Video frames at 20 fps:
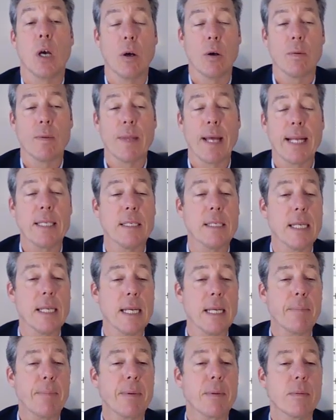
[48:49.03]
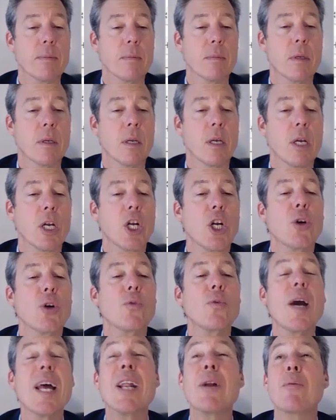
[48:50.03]
So that's deep.
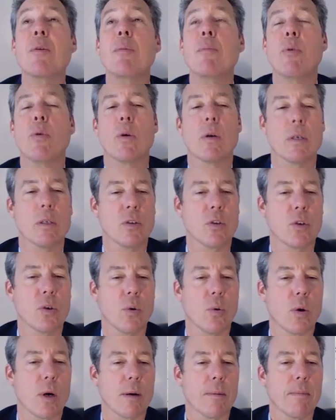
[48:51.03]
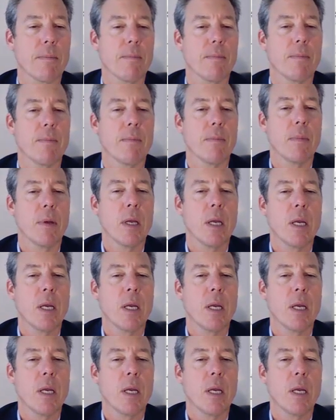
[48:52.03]
Credit report and score.